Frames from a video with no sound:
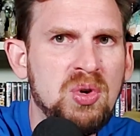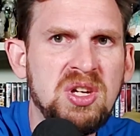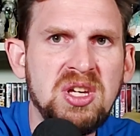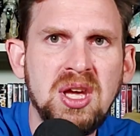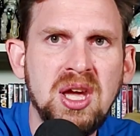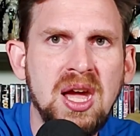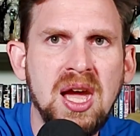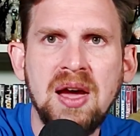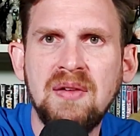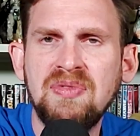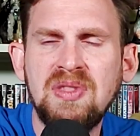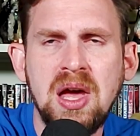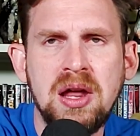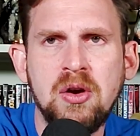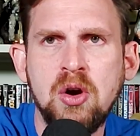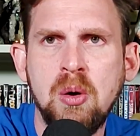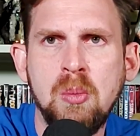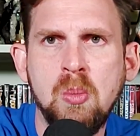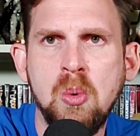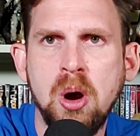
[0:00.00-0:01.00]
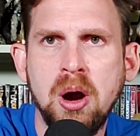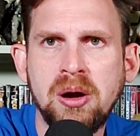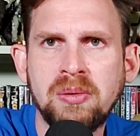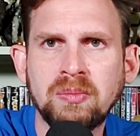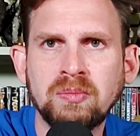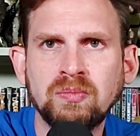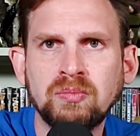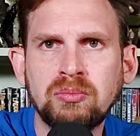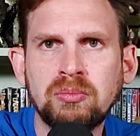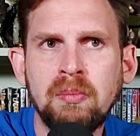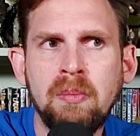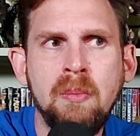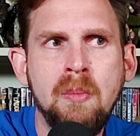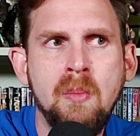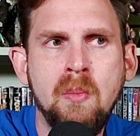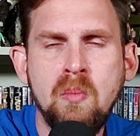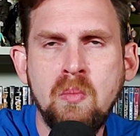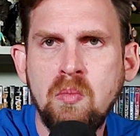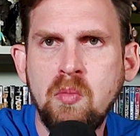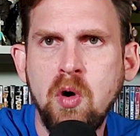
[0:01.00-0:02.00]
can't have that no more.
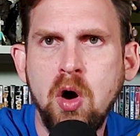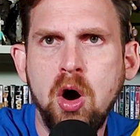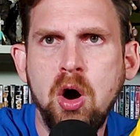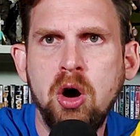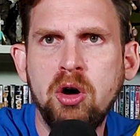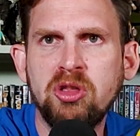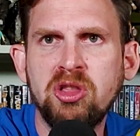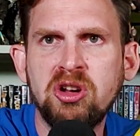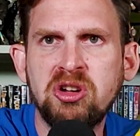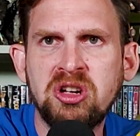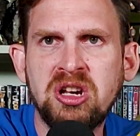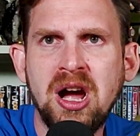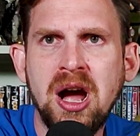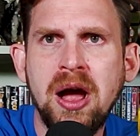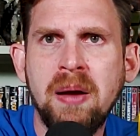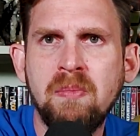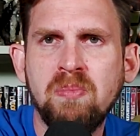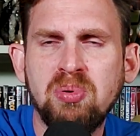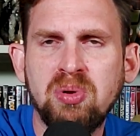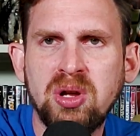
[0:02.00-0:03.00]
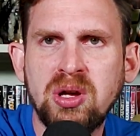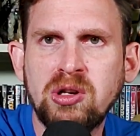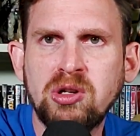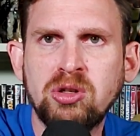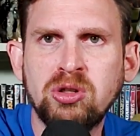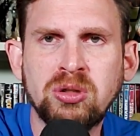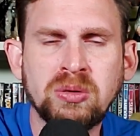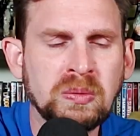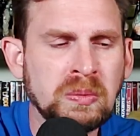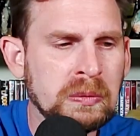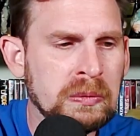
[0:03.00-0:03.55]
all the time, please.